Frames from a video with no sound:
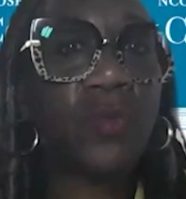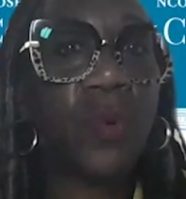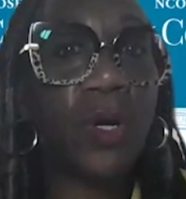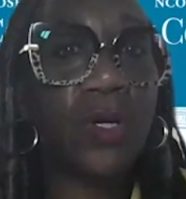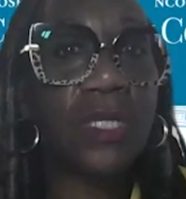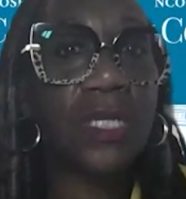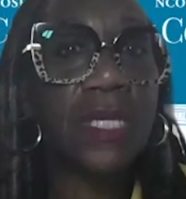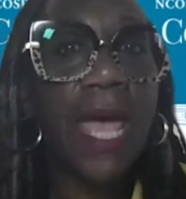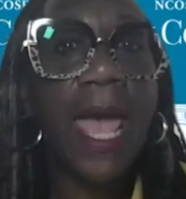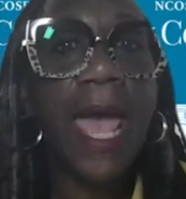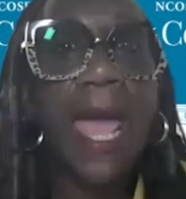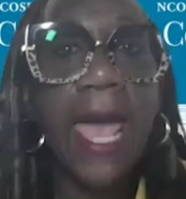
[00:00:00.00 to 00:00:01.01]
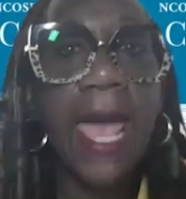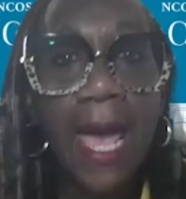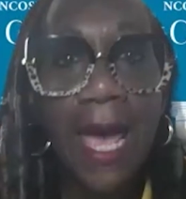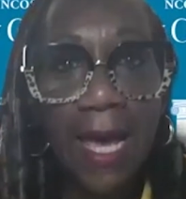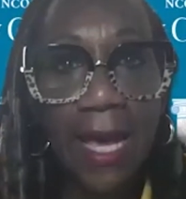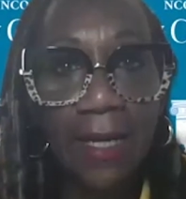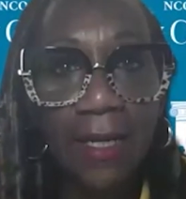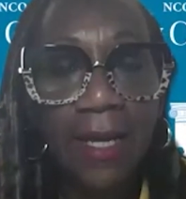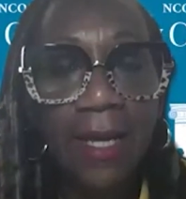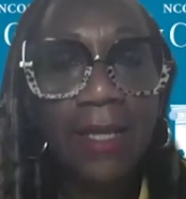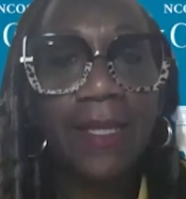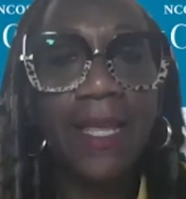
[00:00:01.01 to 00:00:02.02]
worst. And
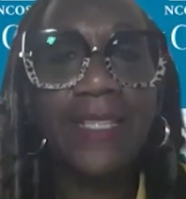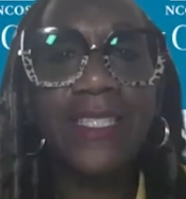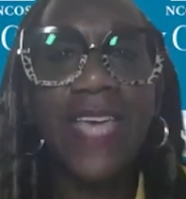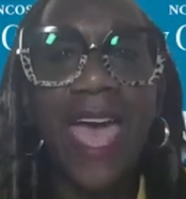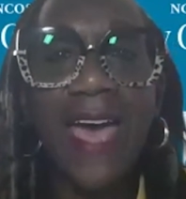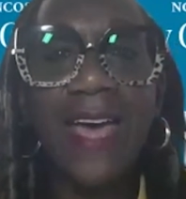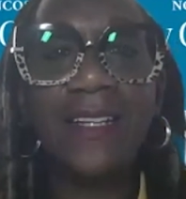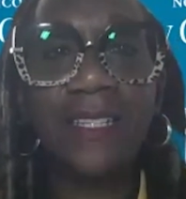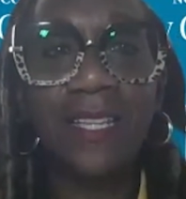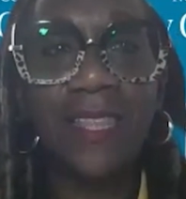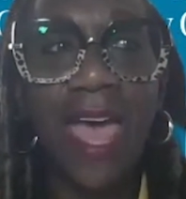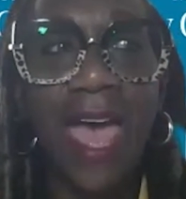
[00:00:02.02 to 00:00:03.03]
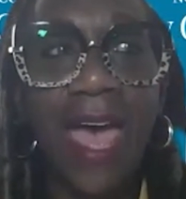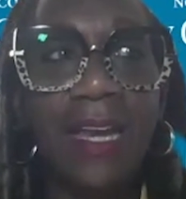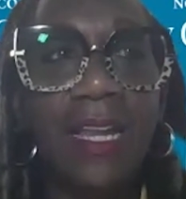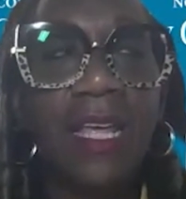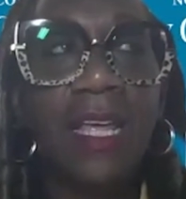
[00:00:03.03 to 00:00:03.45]
let's add to that,